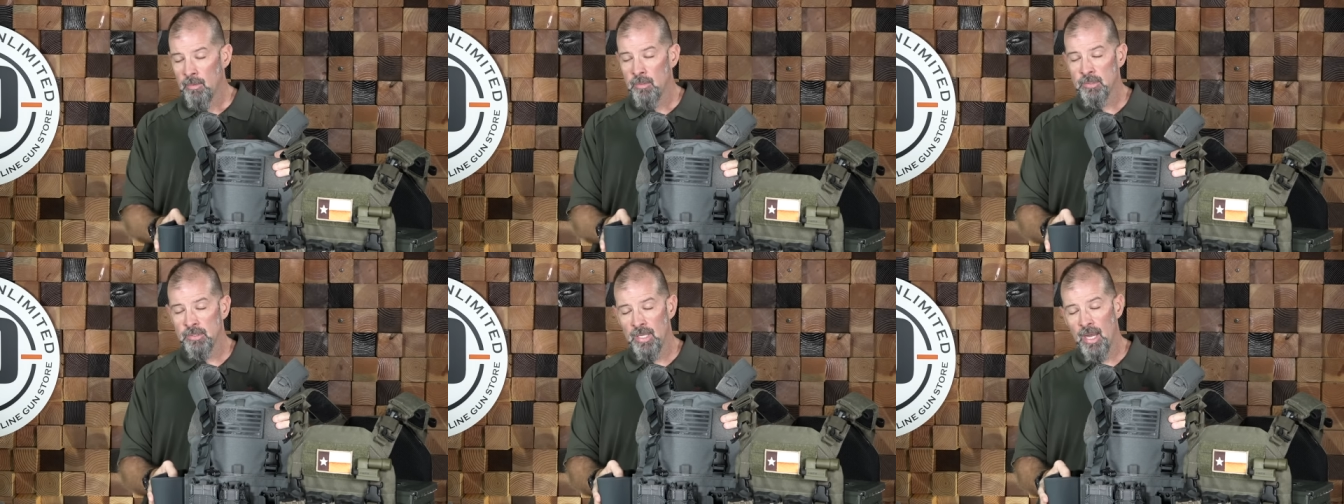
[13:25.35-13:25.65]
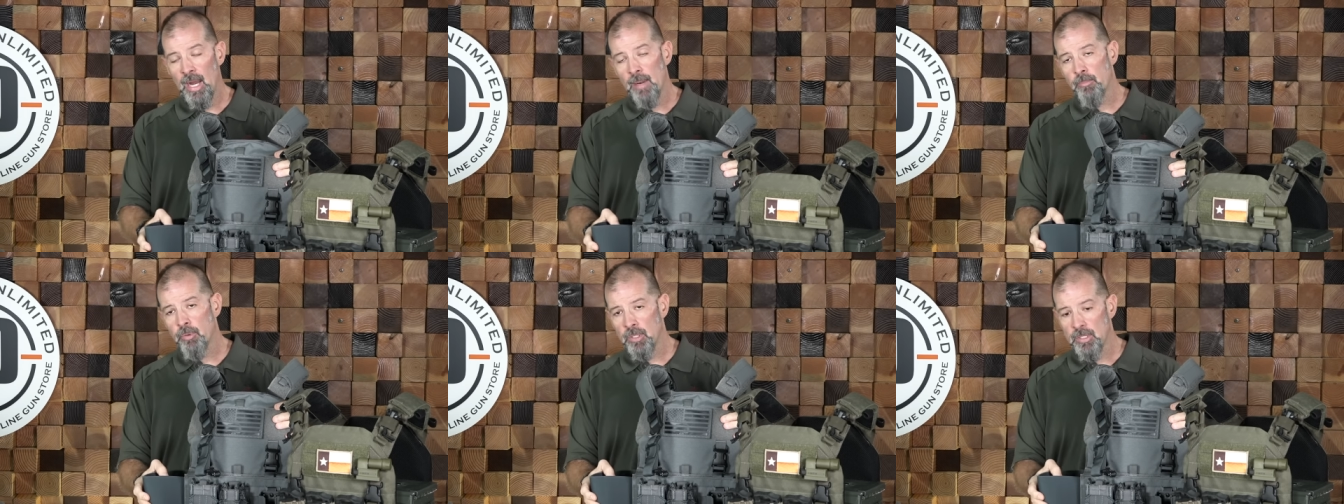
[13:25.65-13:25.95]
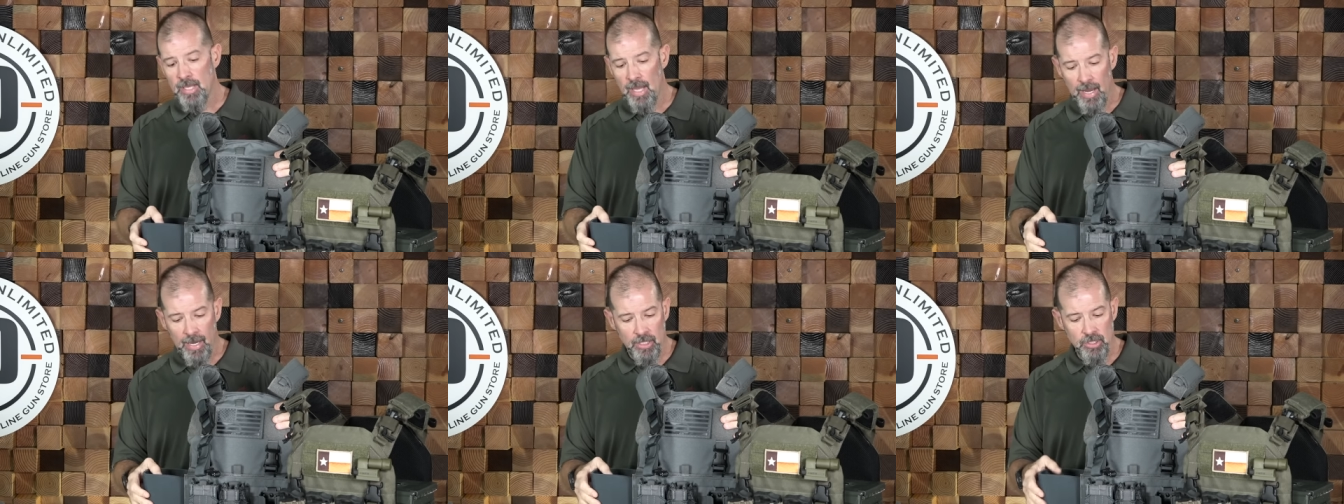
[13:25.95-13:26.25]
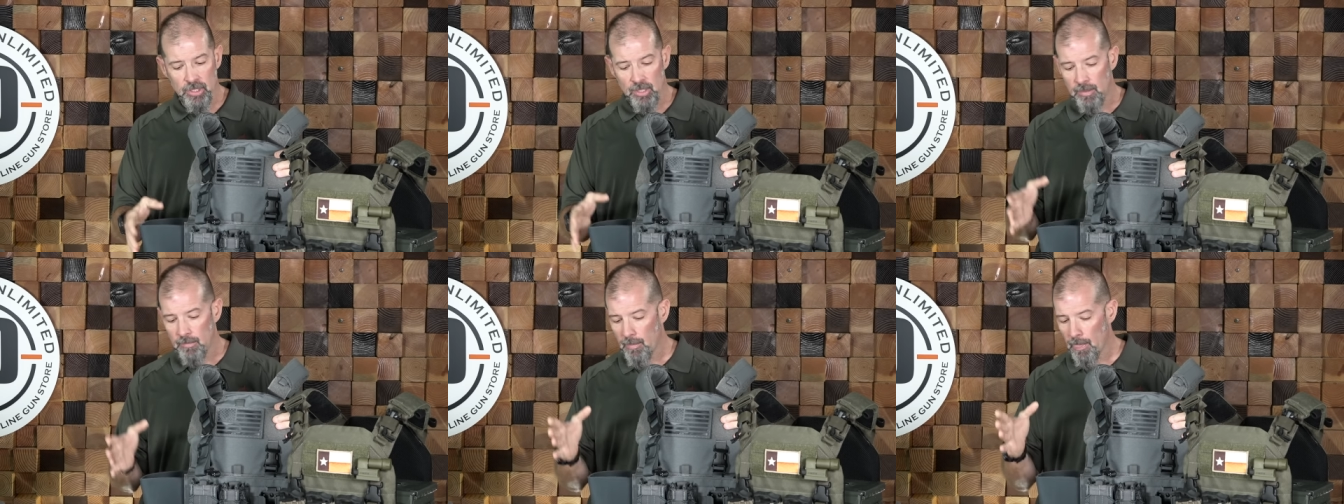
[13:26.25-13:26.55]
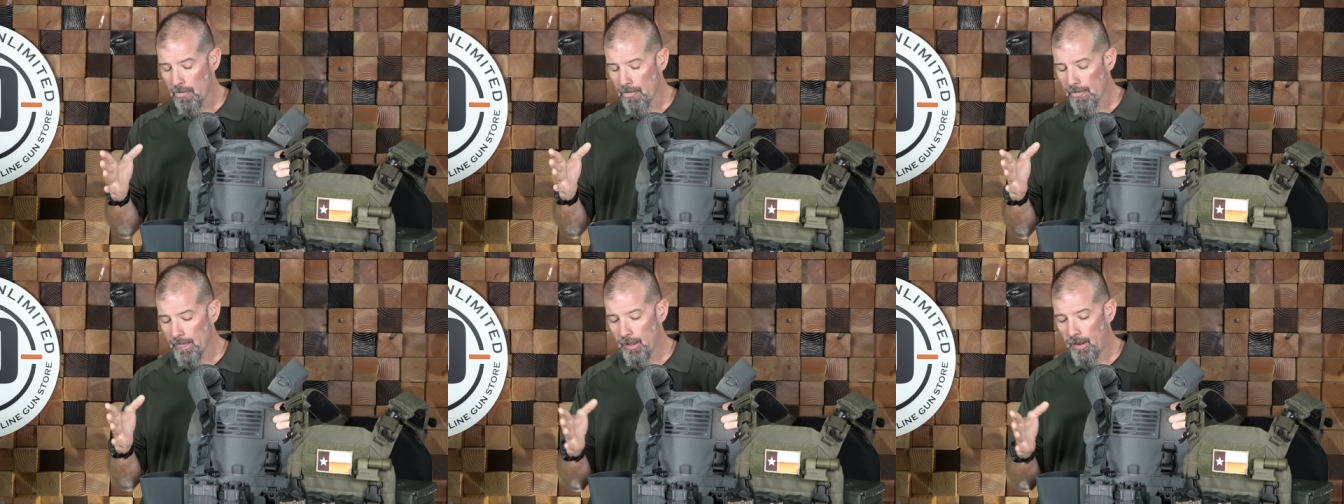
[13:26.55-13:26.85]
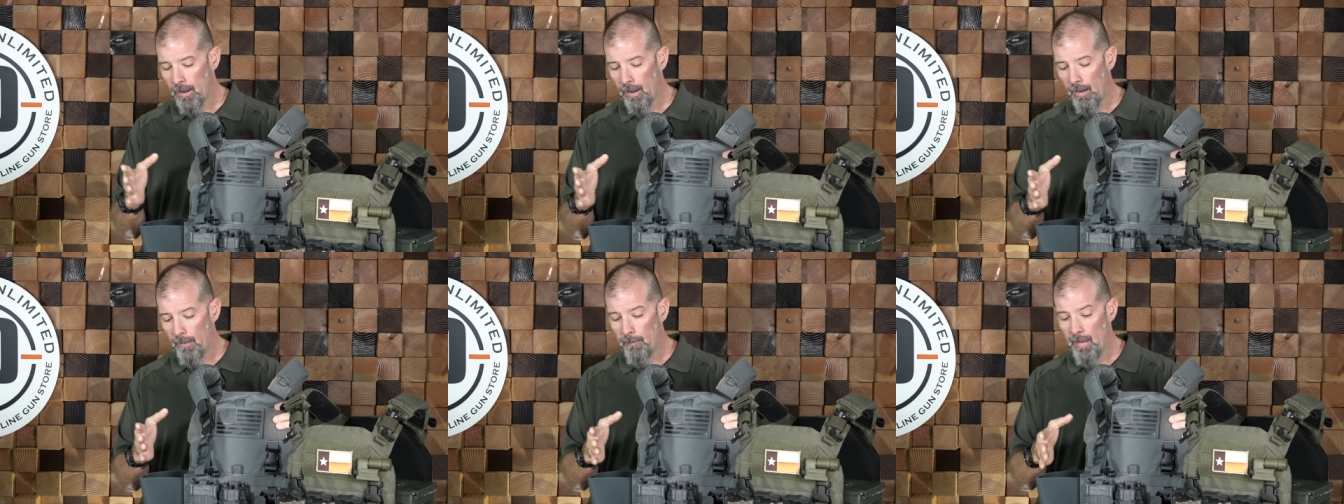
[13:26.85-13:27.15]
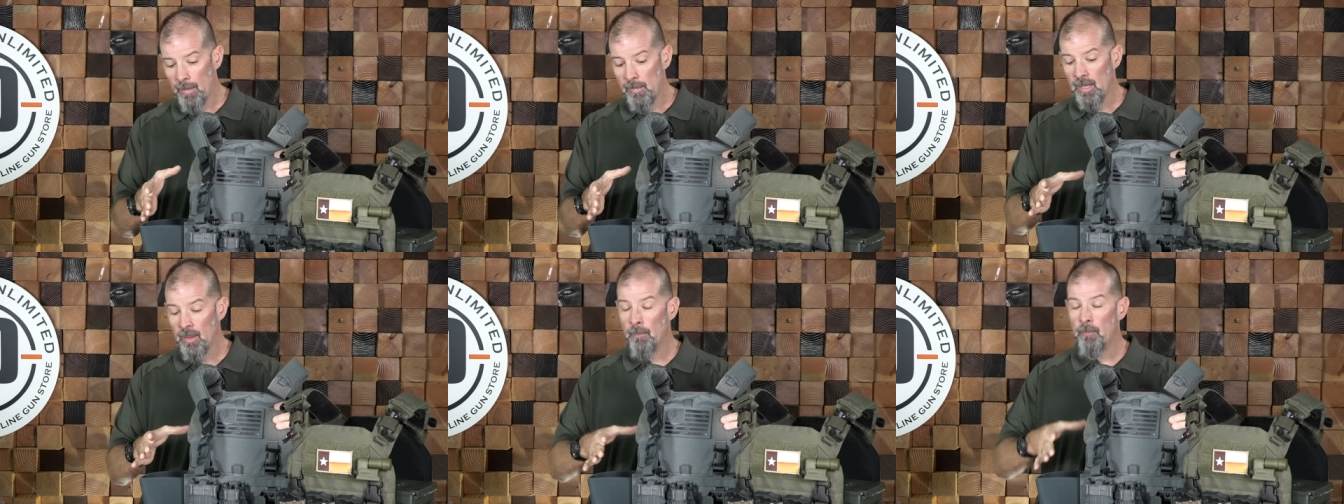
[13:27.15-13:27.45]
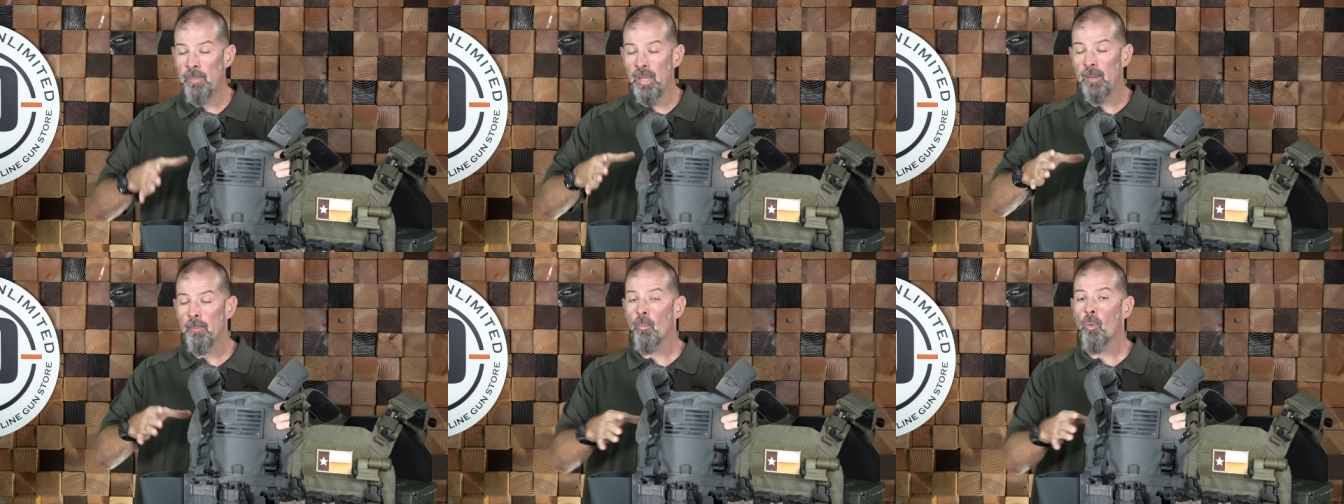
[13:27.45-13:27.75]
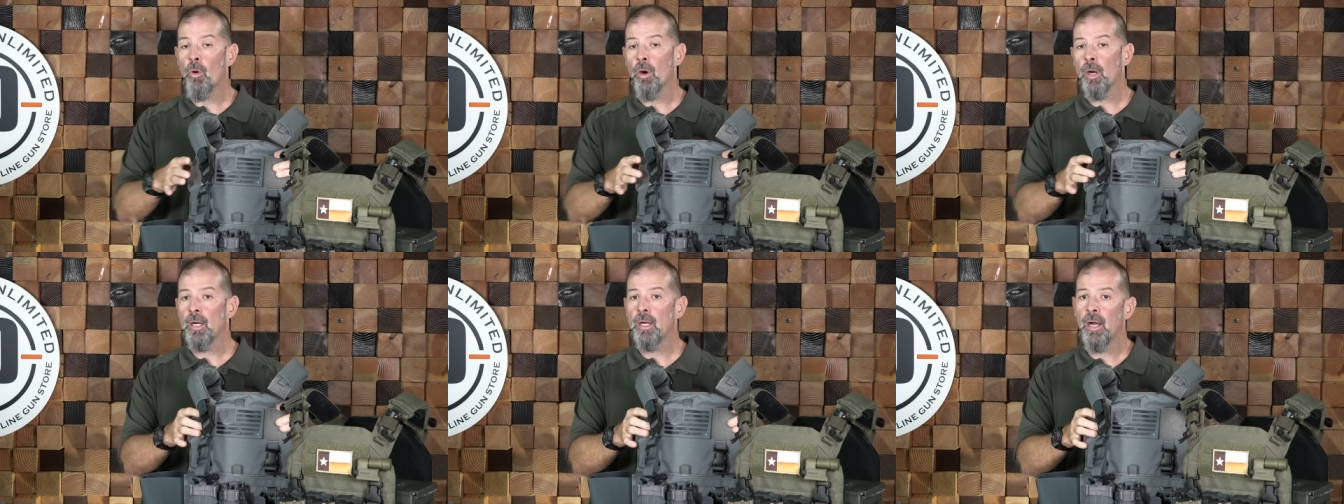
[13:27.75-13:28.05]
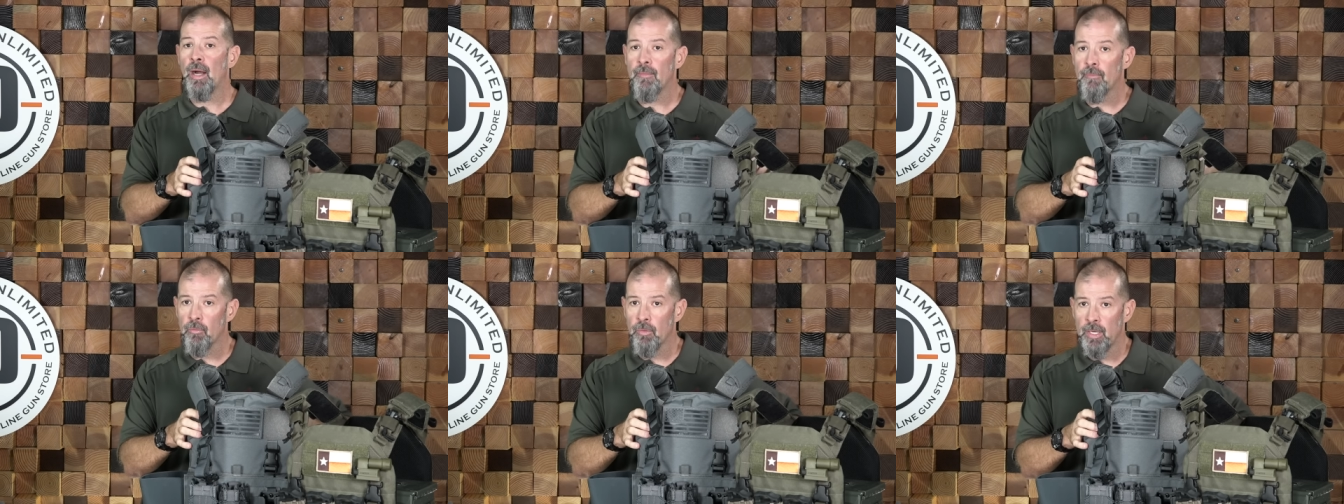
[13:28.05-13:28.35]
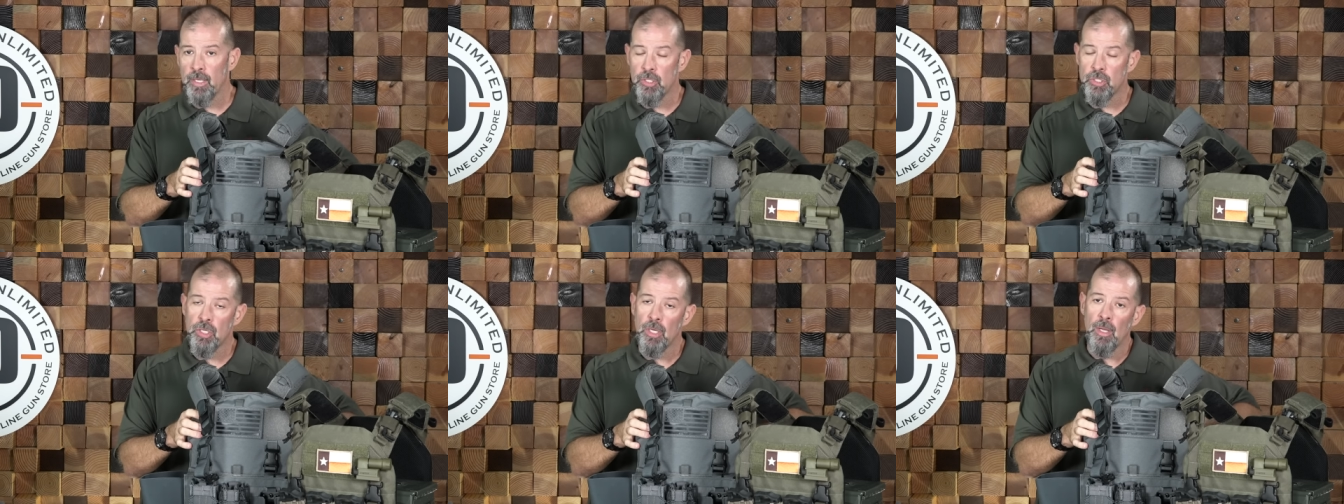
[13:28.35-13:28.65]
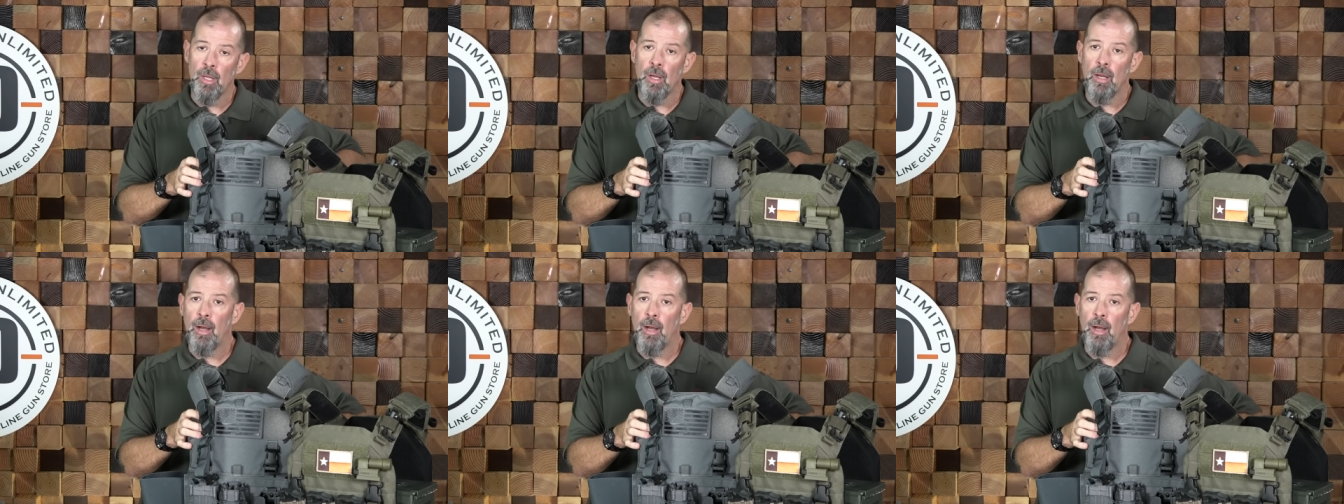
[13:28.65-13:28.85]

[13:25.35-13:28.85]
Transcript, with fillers: side protection, uh, maybe a bit more coverage